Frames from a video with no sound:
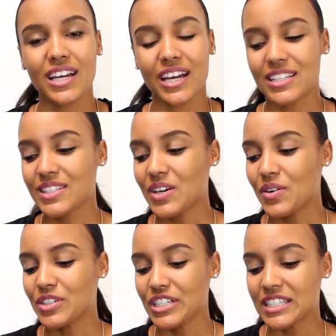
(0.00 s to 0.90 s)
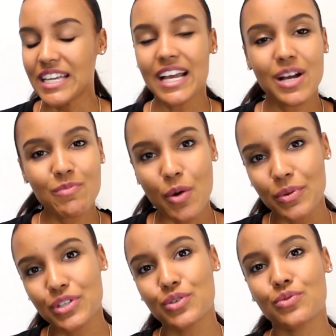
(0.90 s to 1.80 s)
And so just take a
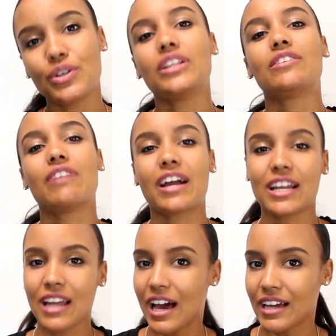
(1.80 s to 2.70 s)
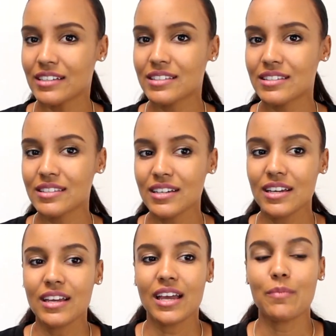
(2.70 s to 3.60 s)
moment to really recognize
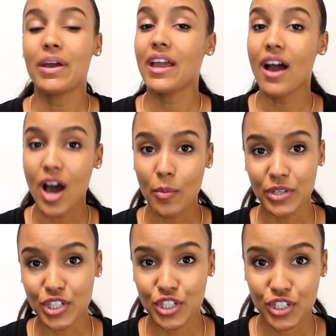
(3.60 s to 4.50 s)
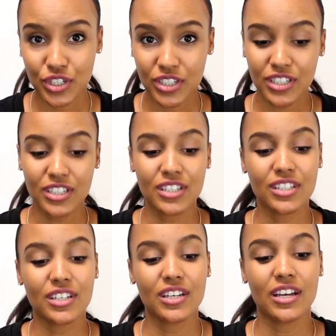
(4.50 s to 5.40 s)
and pay homage
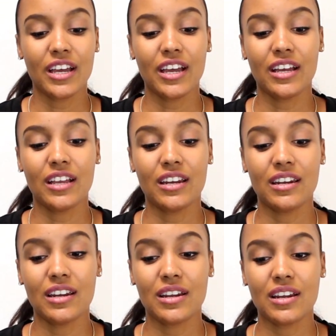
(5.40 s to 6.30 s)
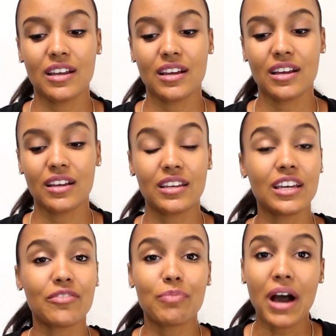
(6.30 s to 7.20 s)
and
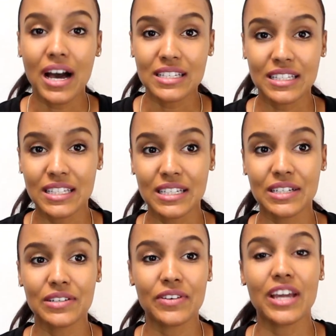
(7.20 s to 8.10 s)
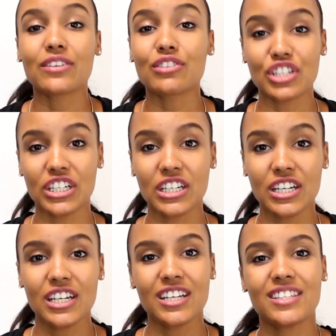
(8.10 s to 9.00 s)
give positive energy
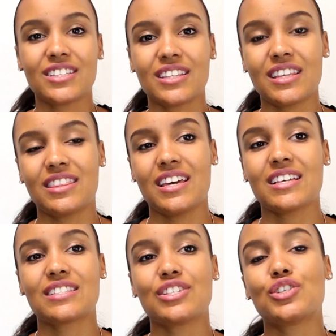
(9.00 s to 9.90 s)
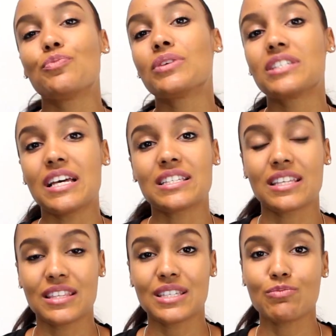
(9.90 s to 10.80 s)
to the things that you possess
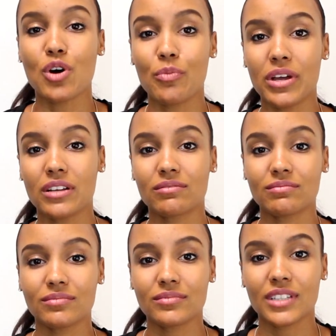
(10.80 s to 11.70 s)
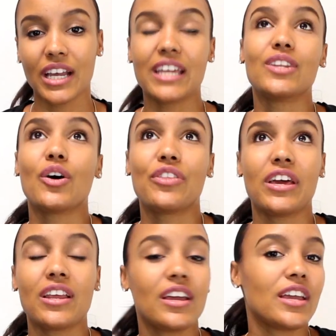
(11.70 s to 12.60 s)
at this moment, and know
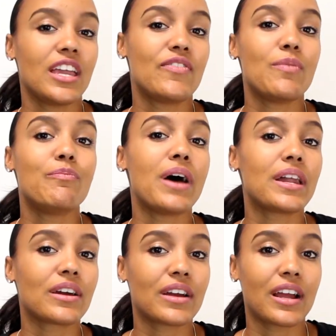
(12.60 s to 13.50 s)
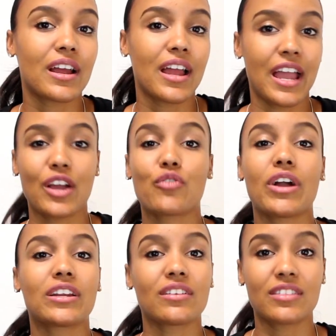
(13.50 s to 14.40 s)
that even better and
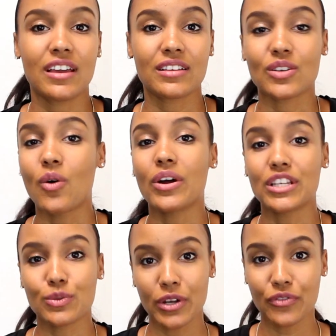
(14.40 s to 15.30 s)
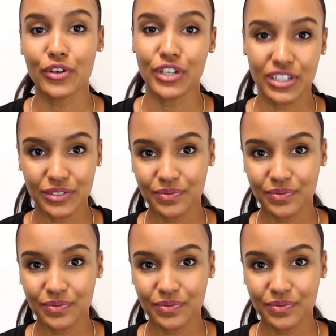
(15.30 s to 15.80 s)
greater things are on its way for you.